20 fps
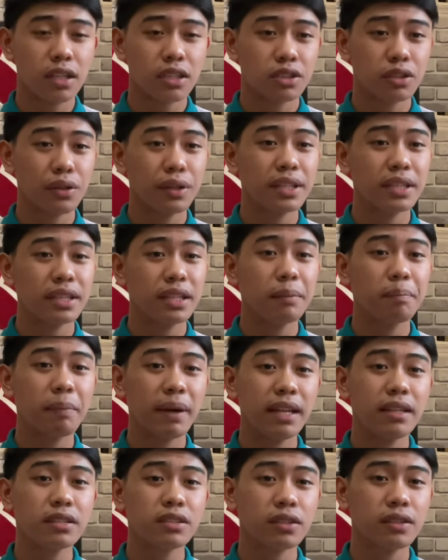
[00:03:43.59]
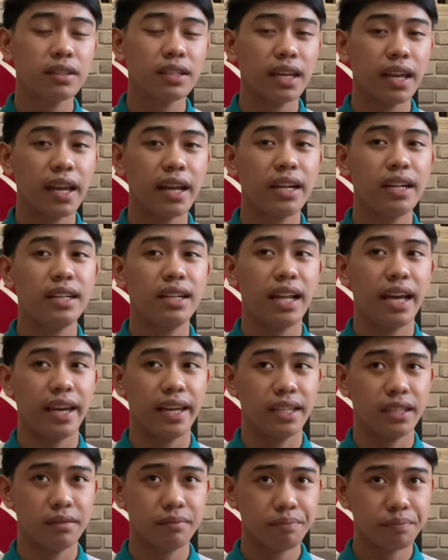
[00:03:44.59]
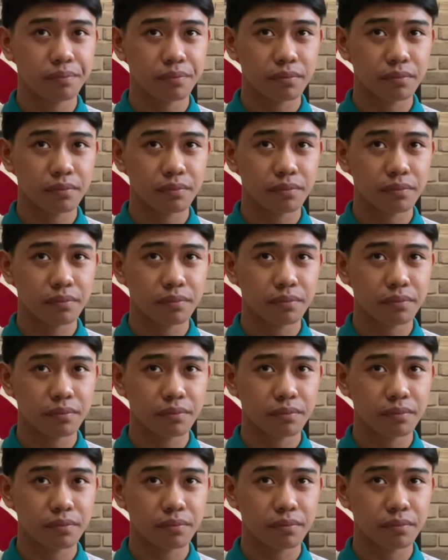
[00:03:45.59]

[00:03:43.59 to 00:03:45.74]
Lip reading: So, it depends on the airline